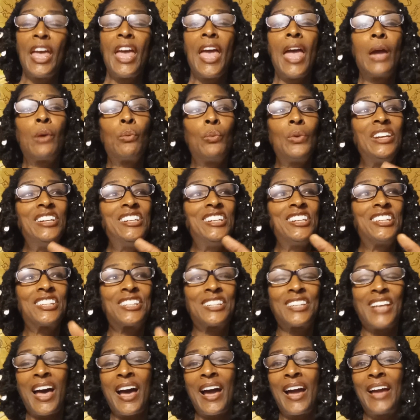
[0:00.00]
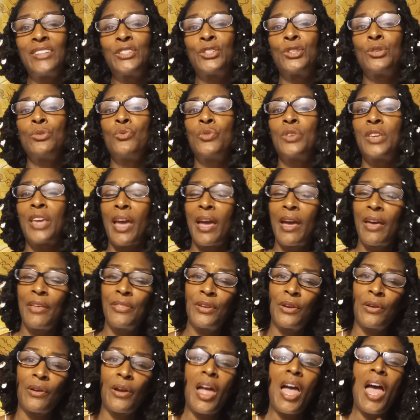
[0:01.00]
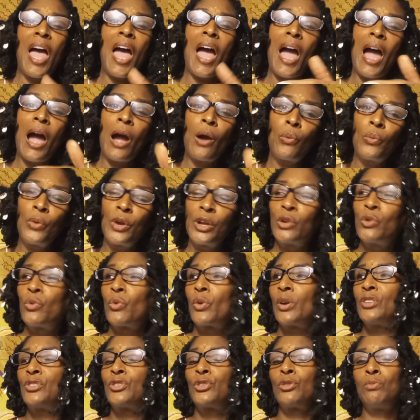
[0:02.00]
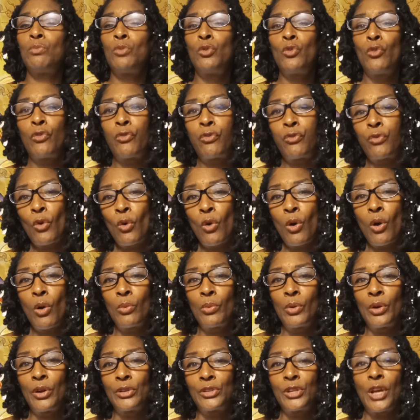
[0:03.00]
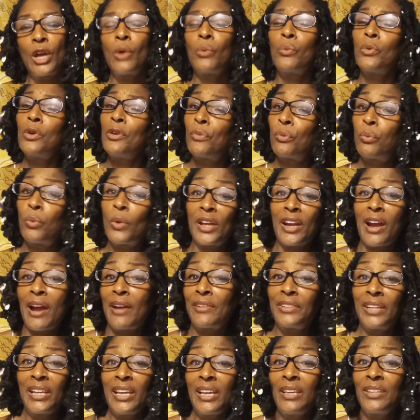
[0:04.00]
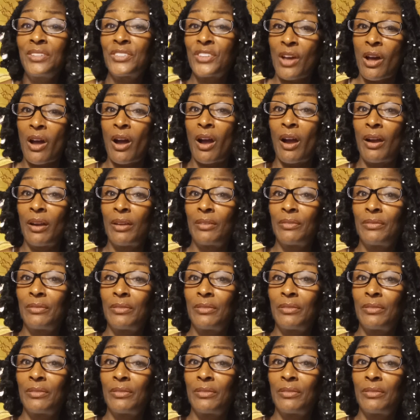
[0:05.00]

and we decide together how we're going to move forward with what our needs are.